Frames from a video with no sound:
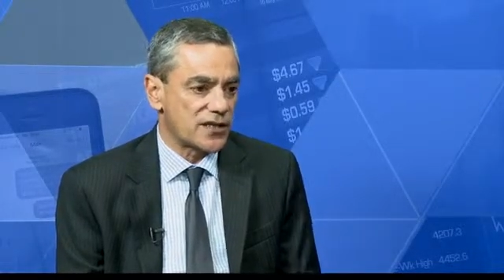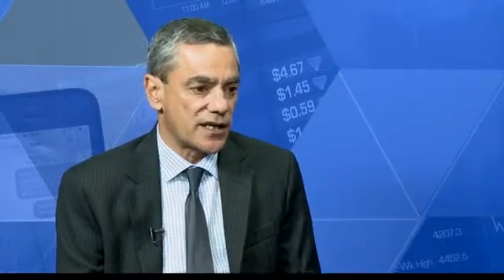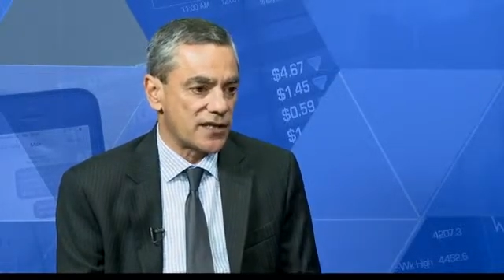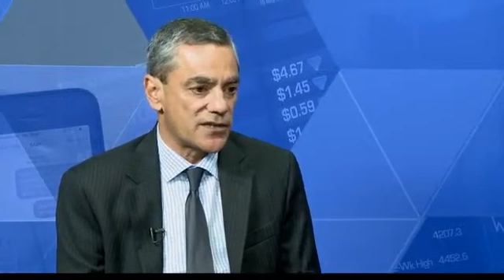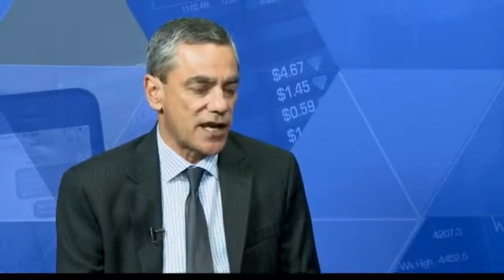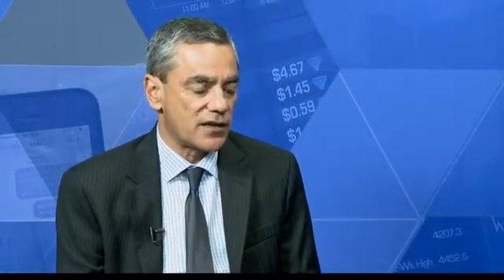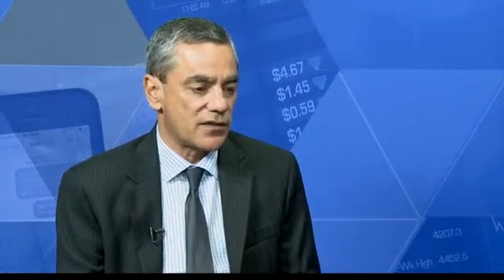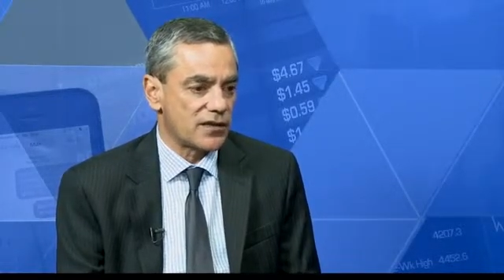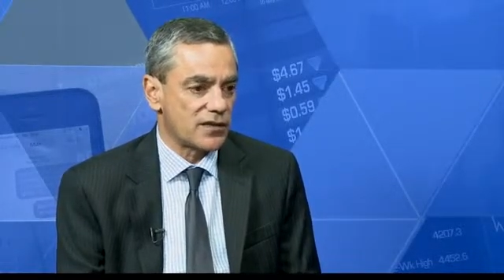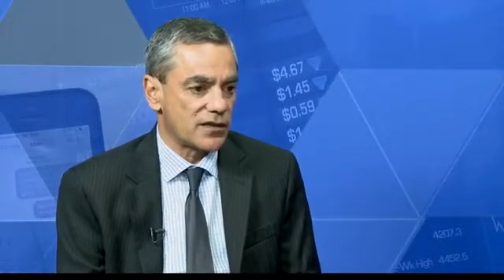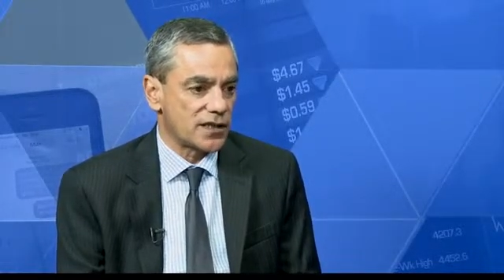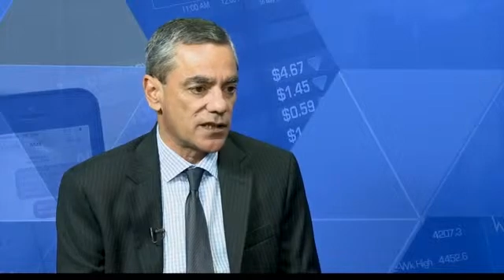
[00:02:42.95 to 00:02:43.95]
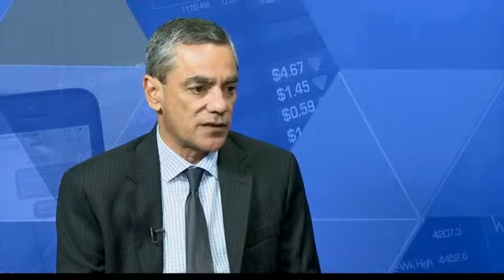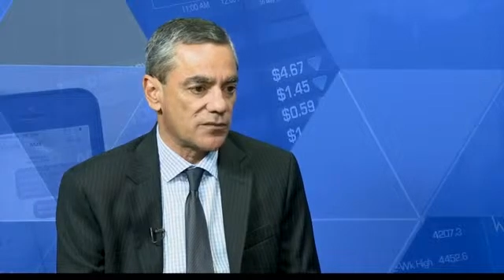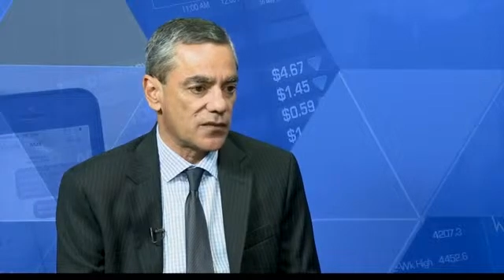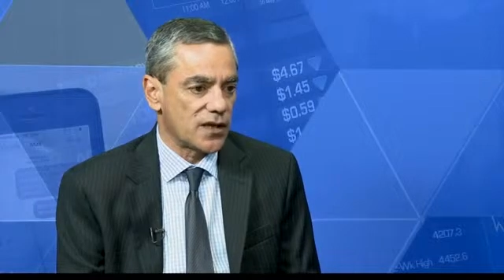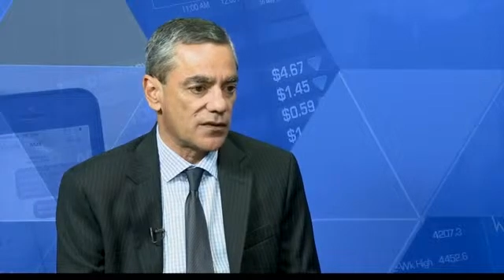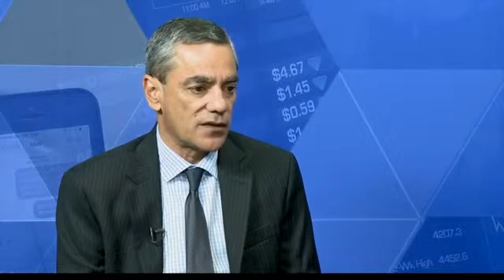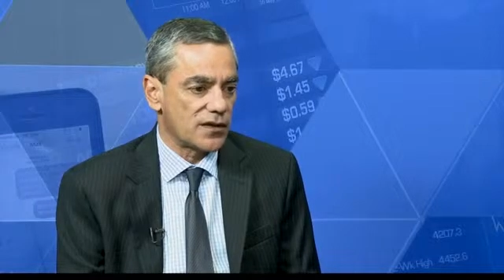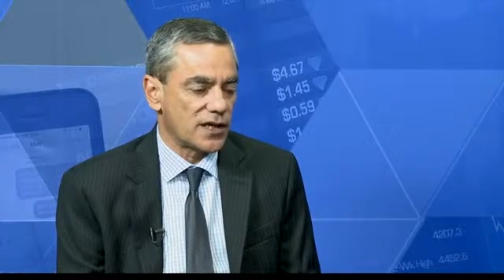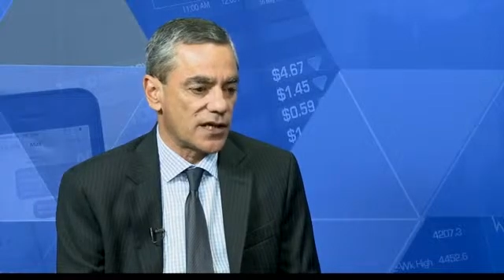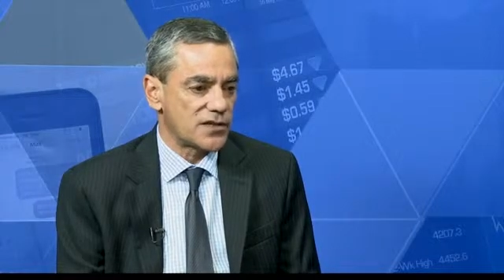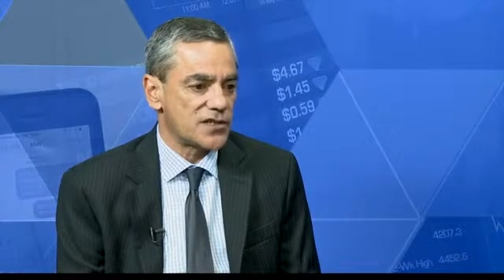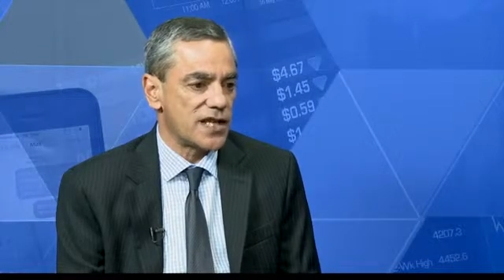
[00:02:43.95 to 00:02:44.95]
he's had an
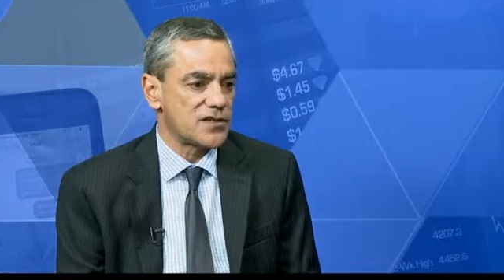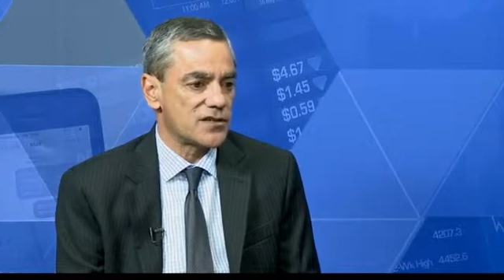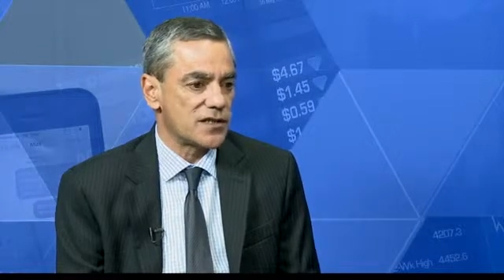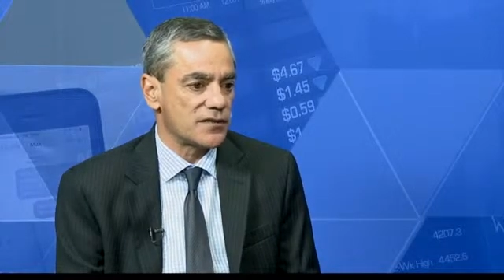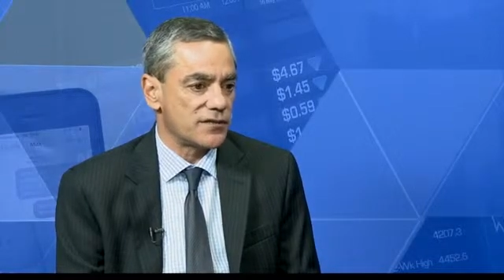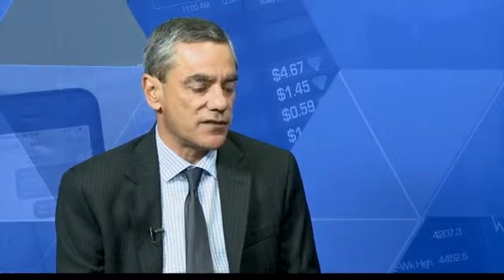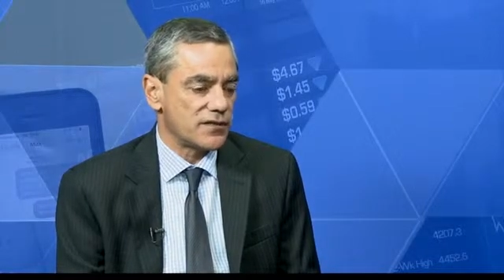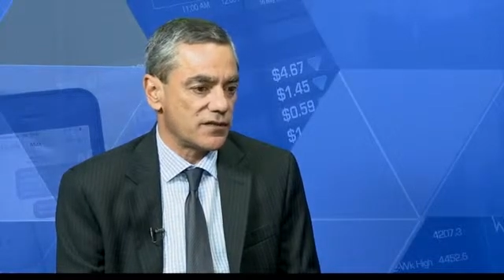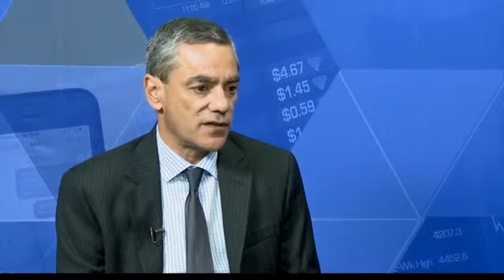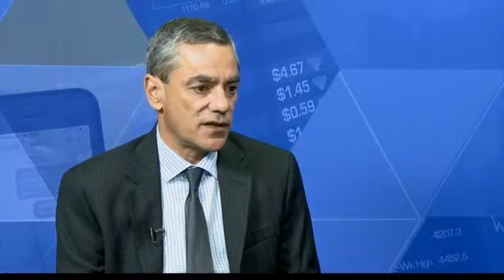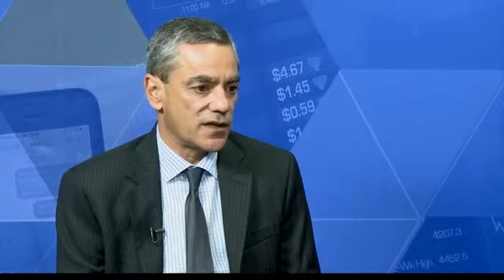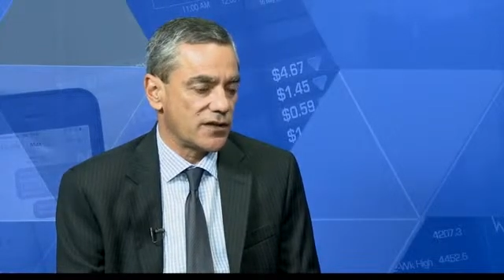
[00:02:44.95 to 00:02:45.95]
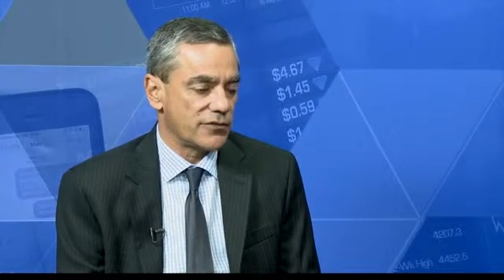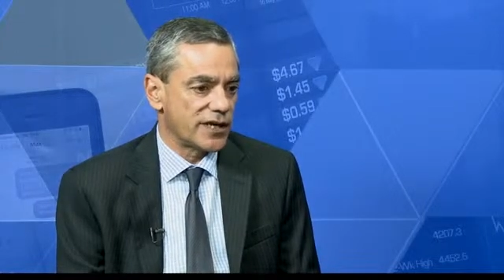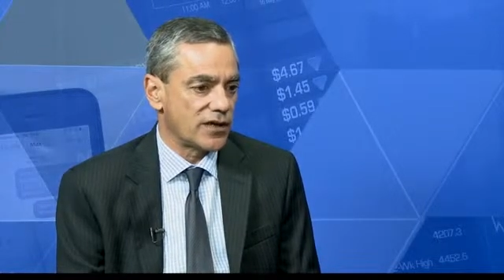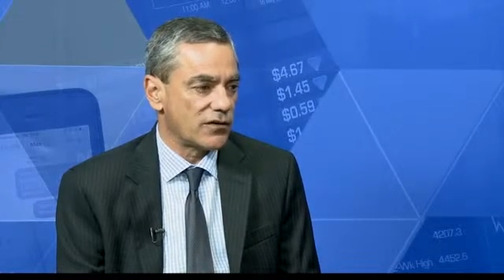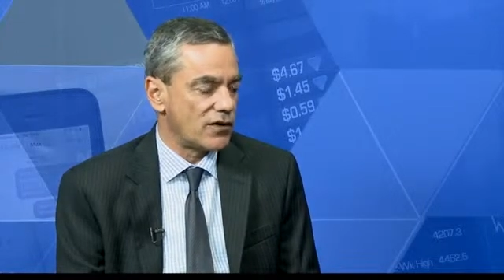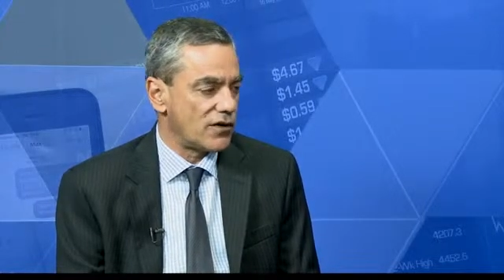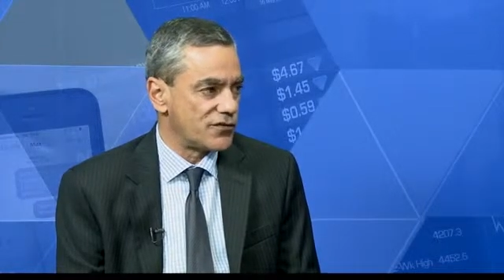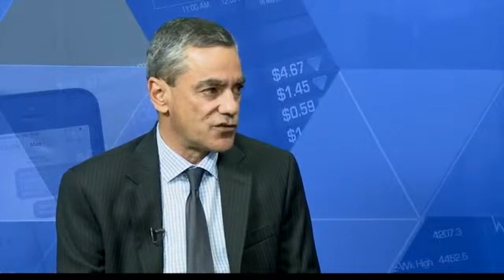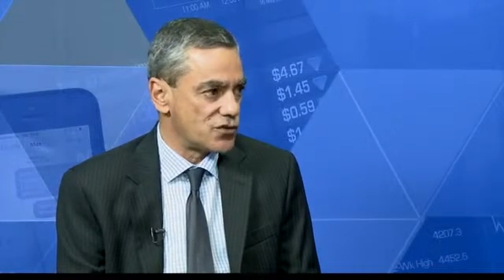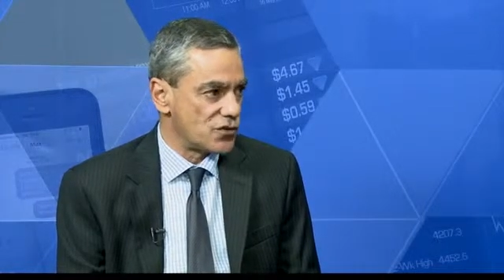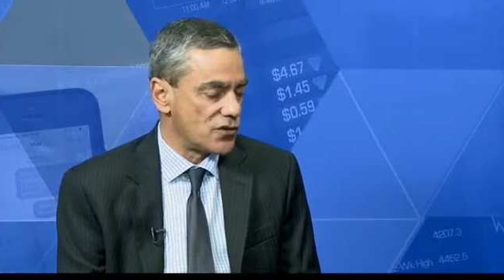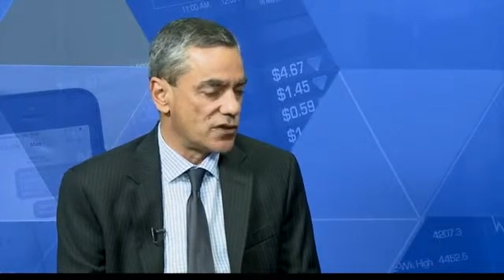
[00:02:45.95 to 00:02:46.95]
extensive career
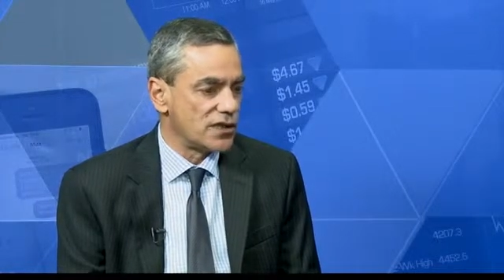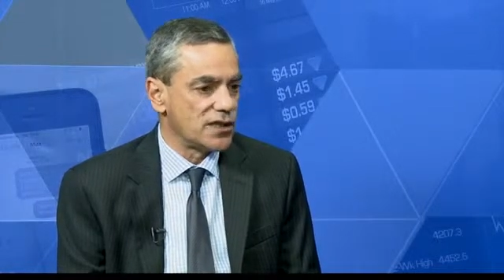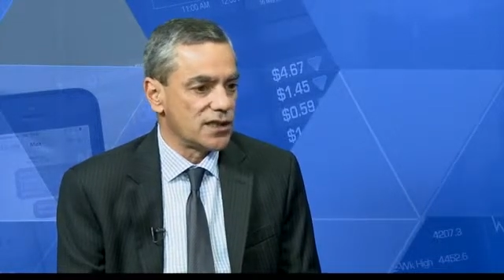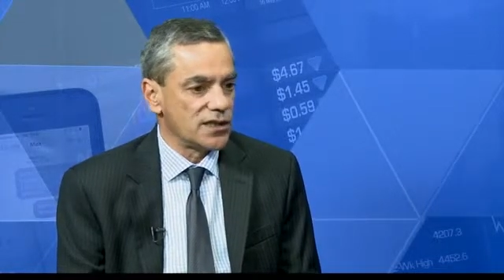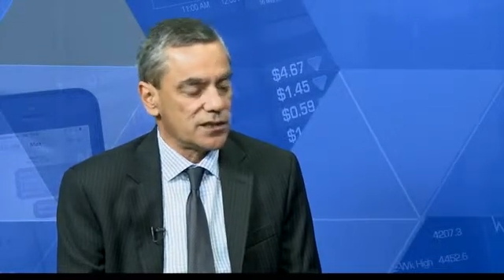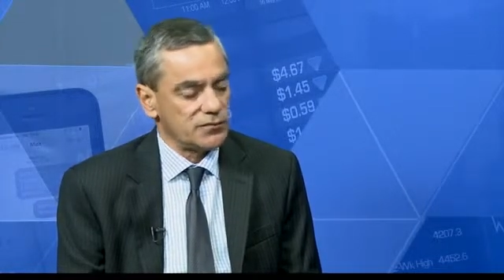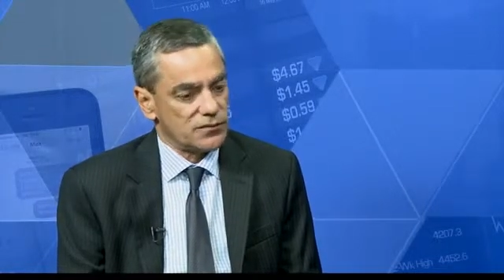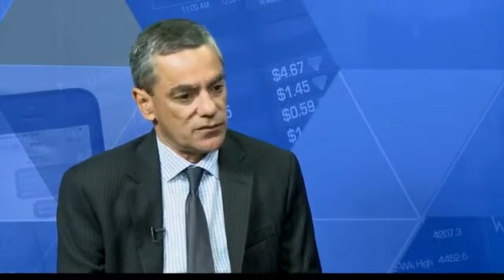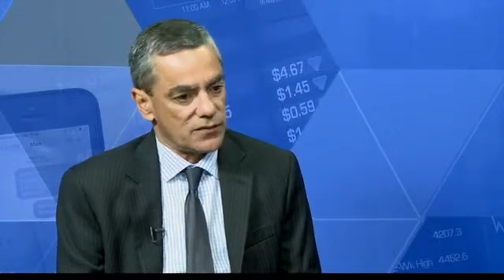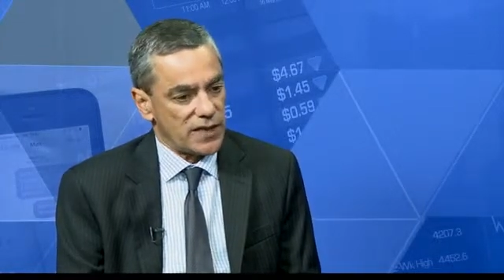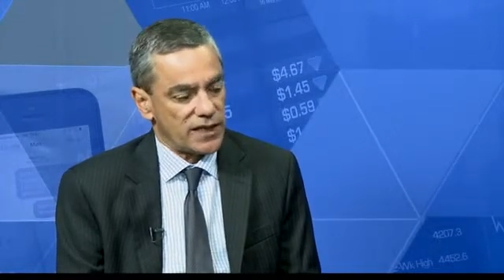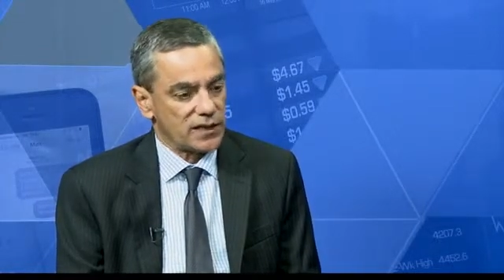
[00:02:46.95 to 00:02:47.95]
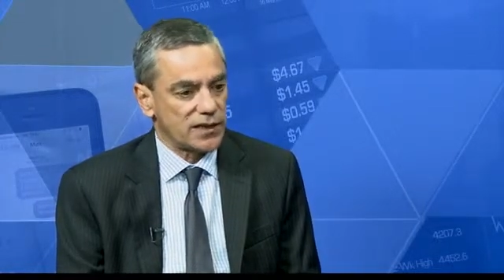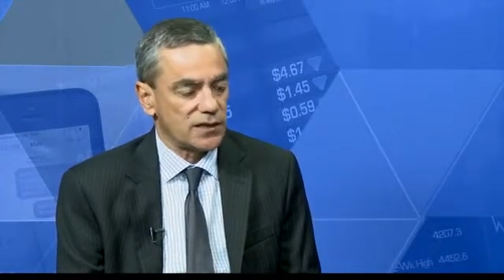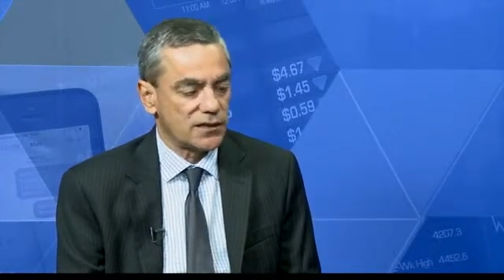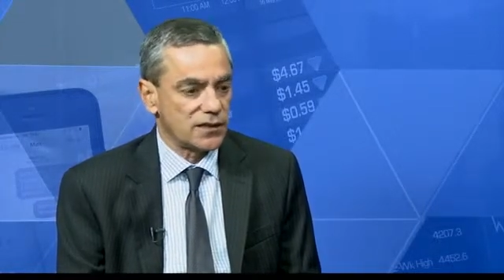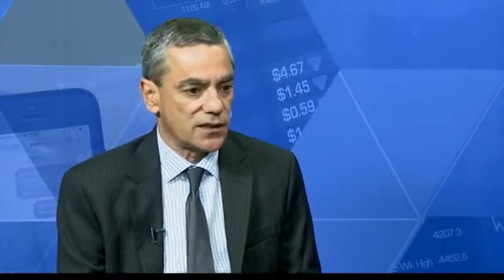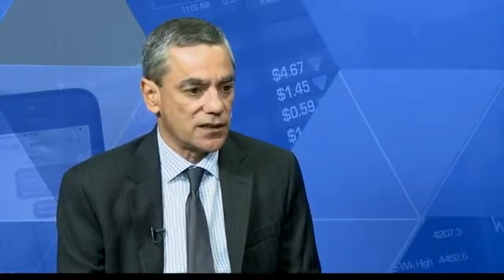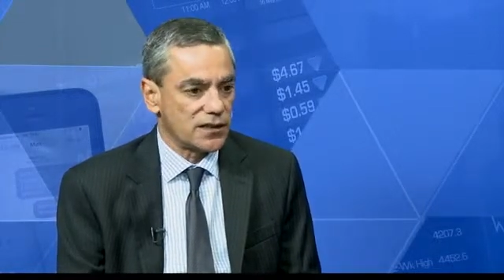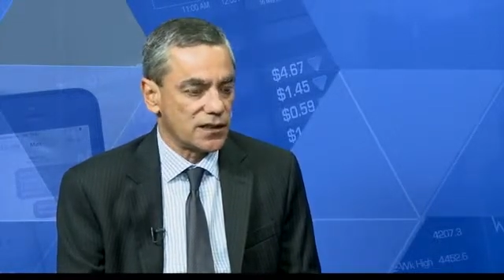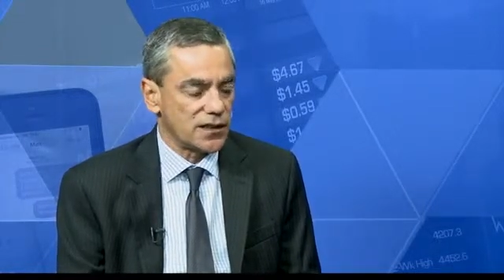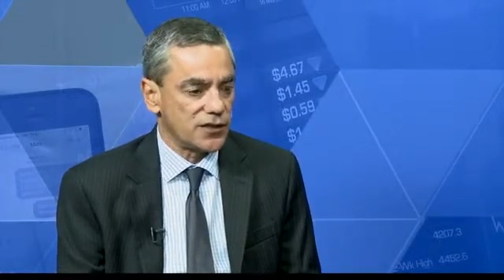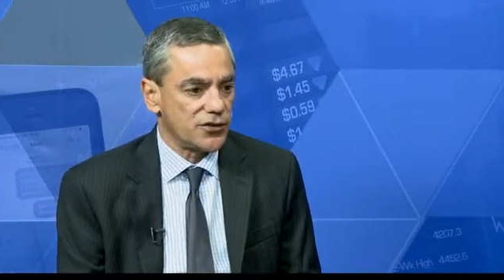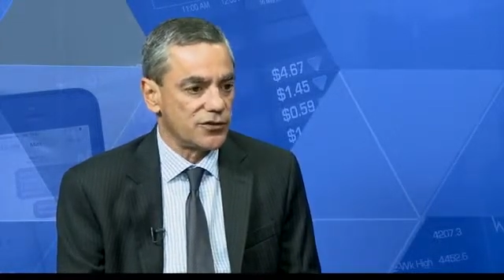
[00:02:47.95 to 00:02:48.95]
offshore, mainly
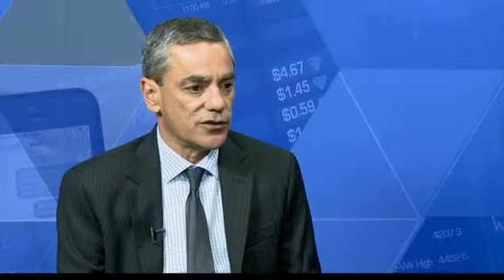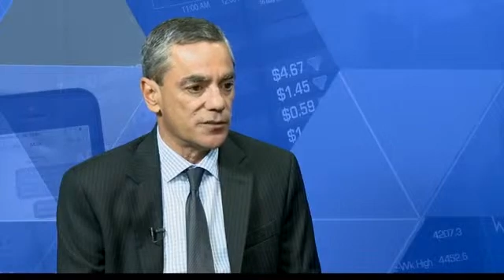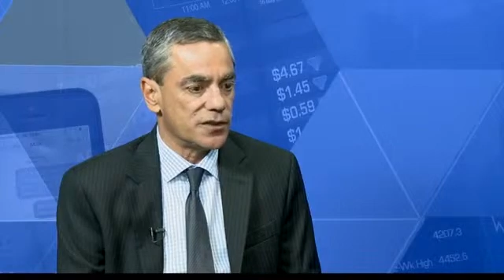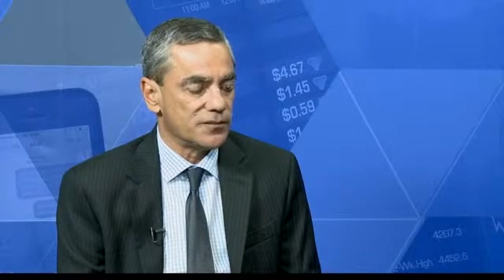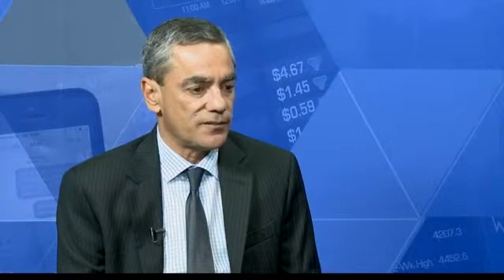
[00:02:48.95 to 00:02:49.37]
in Europe.